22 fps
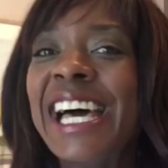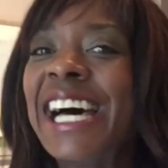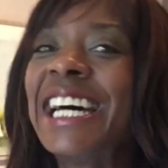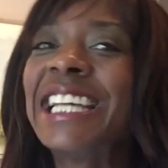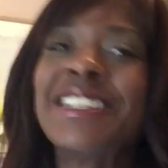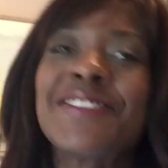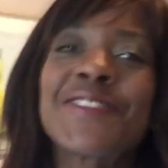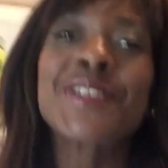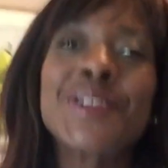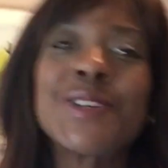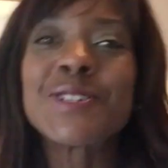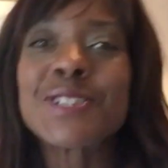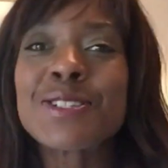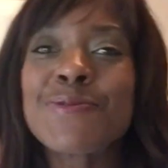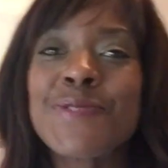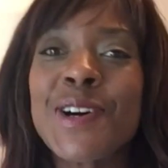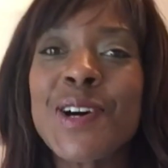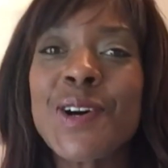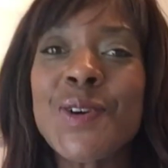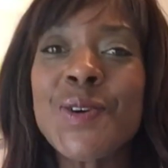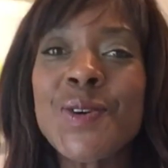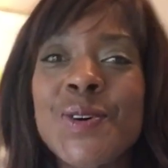And of course,
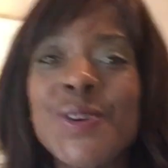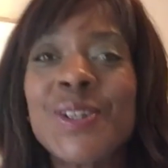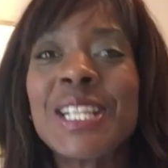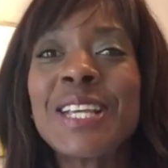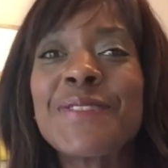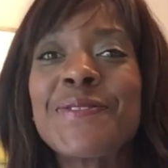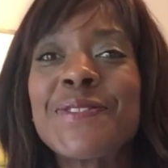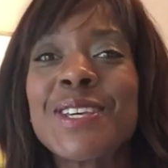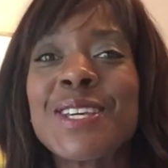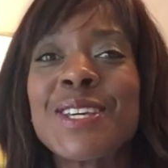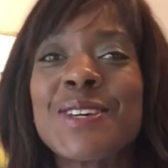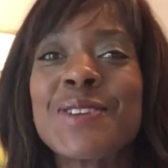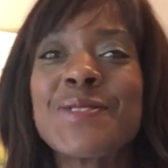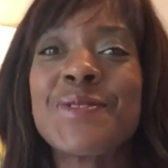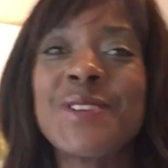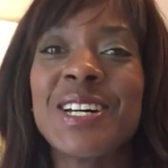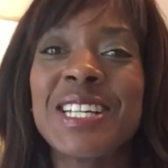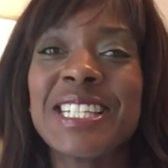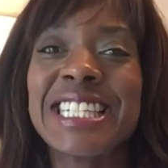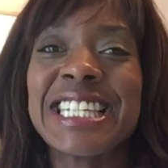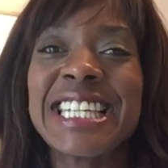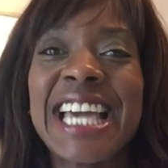for all of you
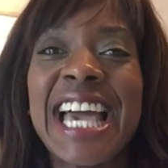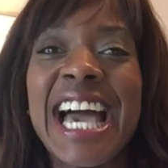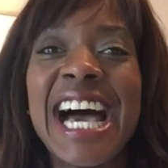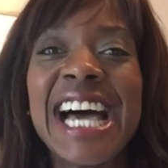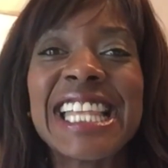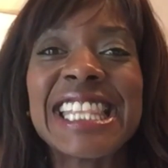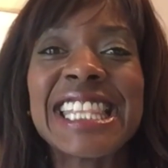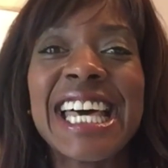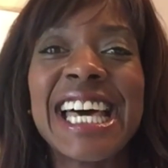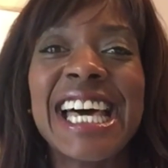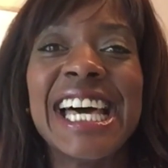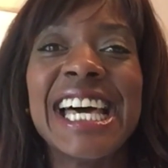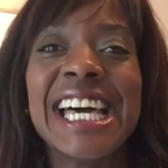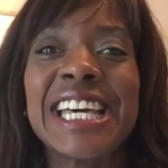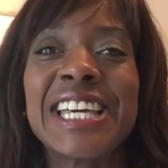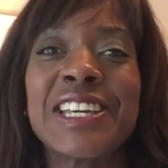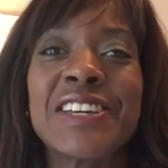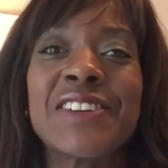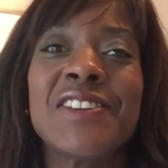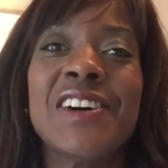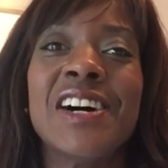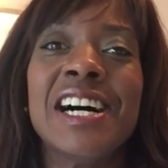watching out there
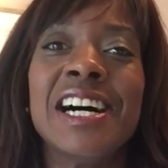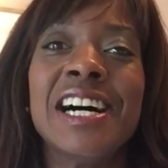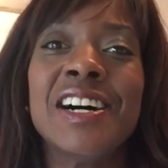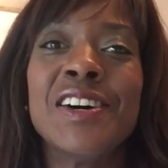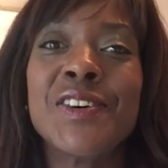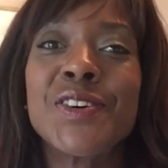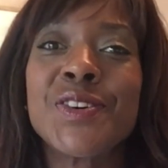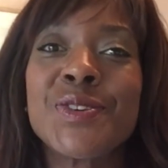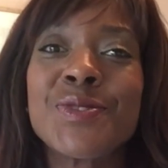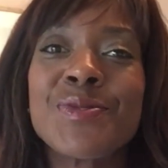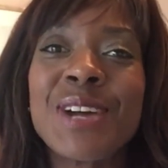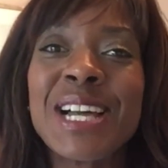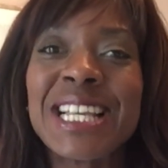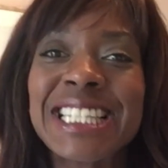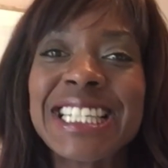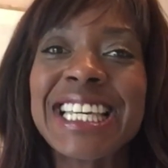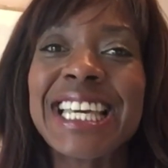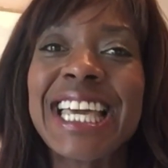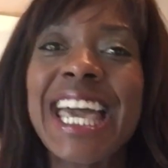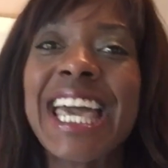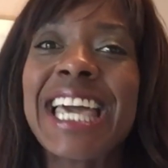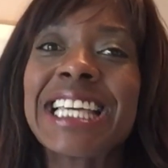who are
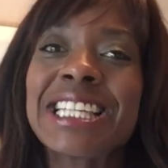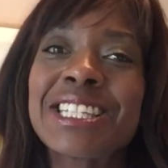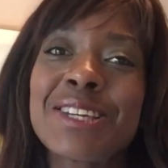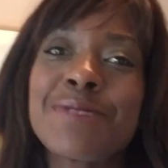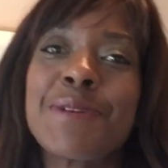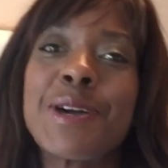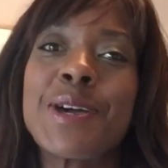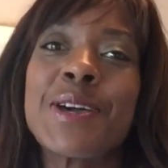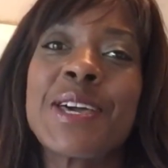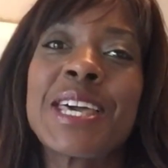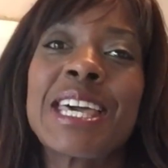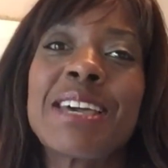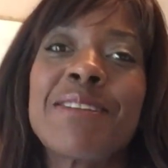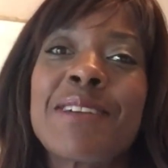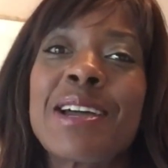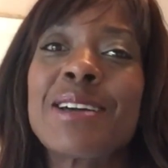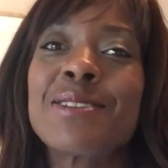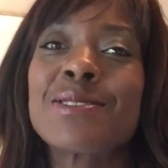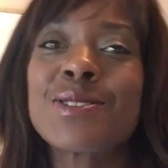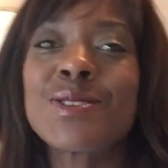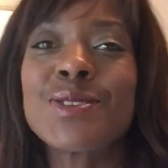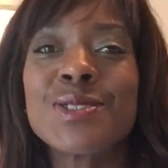already HMO
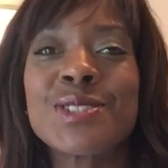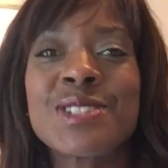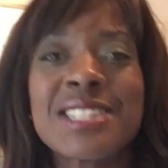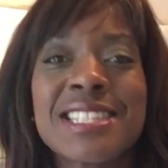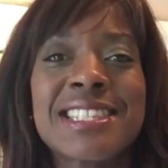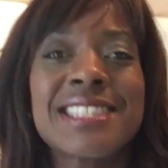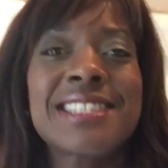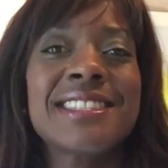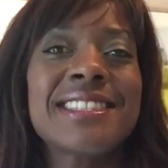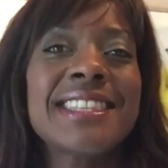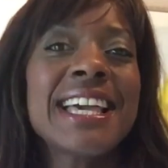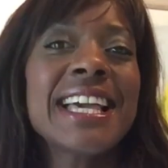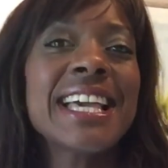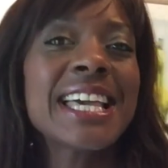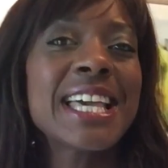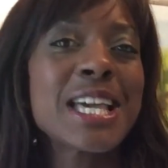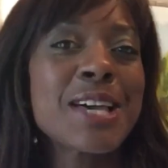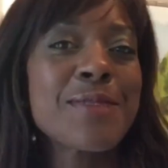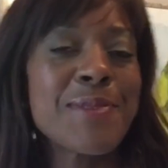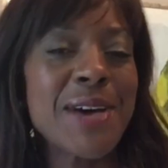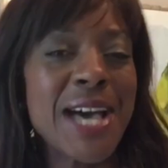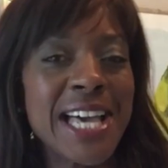heroes or just
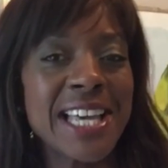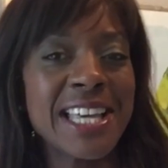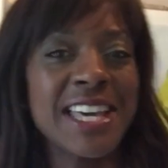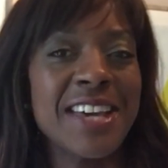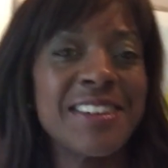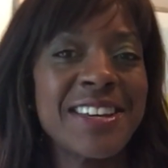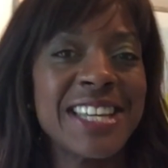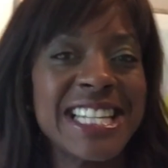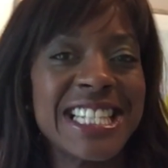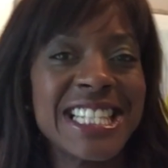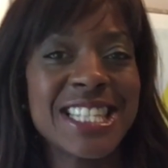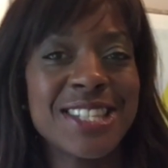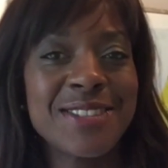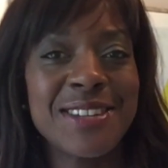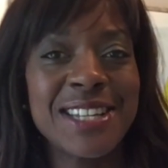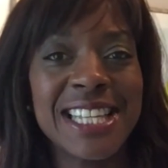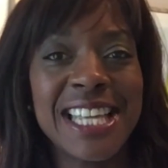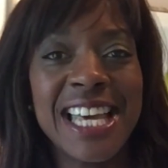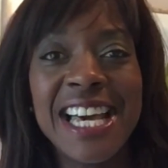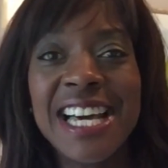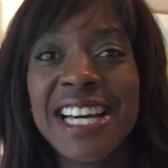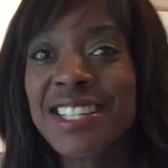thinking about going into
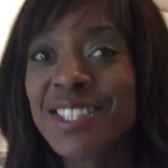it,